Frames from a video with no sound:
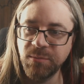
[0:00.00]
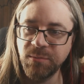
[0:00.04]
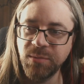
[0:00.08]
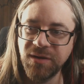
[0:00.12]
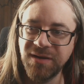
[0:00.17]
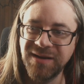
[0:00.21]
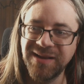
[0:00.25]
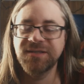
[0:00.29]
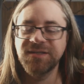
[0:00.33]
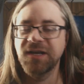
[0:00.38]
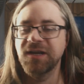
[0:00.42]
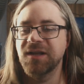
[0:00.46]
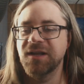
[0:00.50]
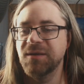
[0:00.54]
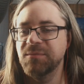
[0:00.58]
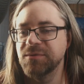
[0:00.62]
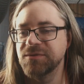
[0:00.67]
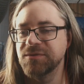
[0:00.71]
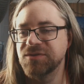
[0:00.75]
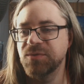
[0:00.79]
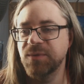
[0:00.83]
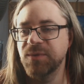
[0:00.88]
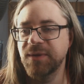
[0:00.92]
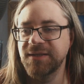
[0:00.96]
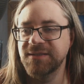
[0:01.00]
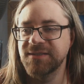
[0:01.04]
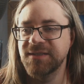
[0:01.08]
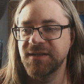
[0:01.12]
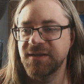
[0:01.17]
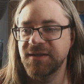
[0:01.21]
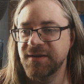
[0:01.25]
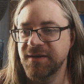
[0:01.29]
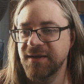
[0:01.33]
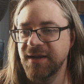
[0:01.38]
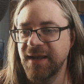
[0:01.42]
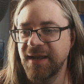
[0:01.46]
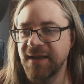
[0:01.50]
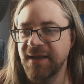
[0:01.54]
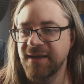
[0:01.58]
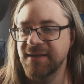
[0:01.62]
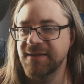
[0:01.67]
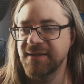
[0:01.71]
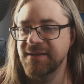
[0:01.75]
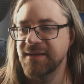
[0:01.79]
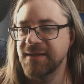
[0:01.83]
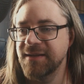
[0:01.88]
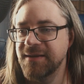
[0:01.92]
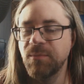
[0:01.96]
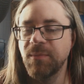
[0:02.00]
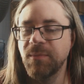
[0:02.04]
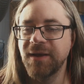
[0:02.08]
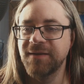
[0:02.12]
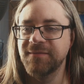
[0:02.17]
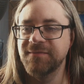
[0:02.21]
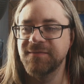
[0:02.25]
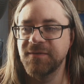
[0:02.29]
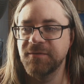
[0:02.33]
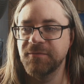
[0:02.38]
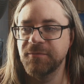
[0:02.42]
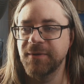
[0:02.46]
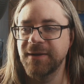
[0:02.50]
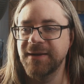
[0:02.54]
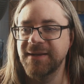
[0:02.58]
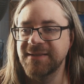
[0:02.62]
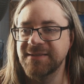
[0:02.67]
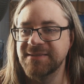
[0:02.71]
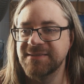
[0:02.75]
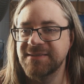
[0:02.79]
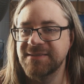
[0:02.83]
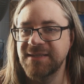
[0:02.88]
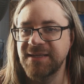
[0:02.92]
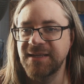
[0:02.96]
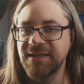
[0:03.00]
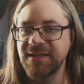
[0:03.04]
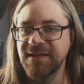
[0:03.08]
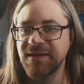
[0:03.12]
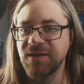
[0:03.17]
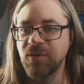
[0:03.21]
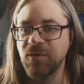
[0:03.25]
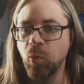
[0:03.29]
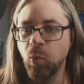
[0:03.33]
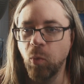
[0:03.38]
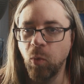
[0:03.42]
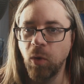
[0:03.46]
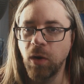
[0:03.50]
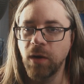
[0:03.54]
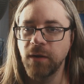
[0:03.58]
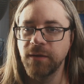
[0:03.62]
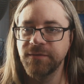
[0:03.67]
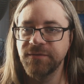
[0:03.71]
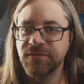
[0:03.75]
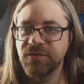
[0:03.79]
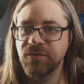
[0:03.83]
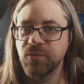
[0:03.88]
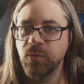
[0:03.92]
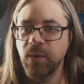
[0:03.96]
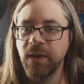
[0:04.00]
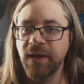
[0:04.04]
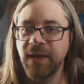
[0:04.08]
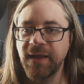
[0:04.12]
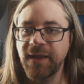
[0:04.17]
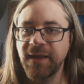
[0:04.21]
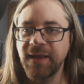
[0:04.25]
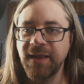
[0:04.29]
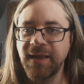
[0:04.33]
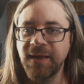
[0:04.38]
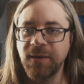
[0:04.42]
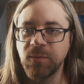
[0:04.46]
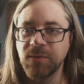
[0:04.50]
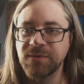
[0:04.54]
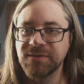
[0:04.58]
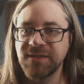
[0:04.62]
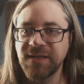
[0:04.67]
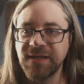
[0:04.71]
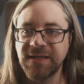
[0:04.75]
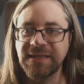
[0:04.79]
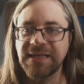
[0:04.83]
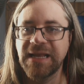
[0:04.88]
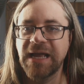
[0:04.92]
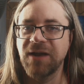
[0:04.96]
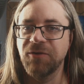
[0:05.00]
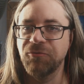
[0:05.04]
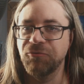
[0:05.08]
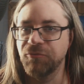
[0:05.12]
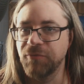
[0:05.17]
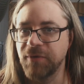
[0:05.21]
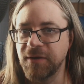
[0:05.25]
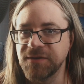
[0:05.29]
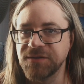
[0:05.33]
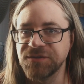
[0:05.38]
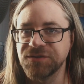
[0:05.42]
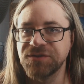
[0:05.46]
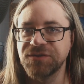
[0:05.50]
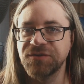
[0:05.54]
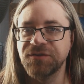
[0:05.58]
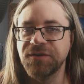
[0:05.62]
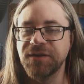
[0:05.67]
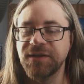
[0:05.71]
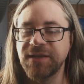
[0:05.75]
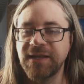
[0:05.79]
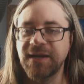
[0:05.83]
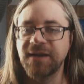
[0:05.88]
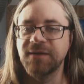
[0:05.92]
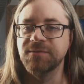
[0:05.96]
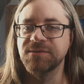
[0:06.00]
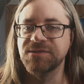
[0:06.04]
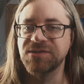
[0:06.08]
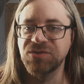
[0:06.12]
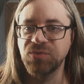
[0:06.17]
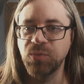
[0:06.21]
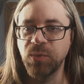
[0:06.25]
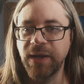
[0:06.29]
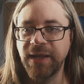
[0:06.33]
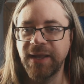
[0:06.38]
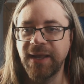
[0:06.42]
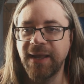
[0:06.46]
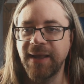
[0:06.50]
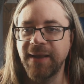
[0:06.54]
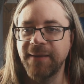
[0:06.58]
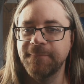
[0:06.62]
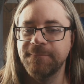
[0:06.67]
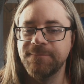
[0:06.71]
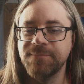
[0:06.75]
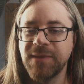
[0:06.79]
But you saw a couple swings there, and you might have already seen one swing. It was like not registering that I was swinging.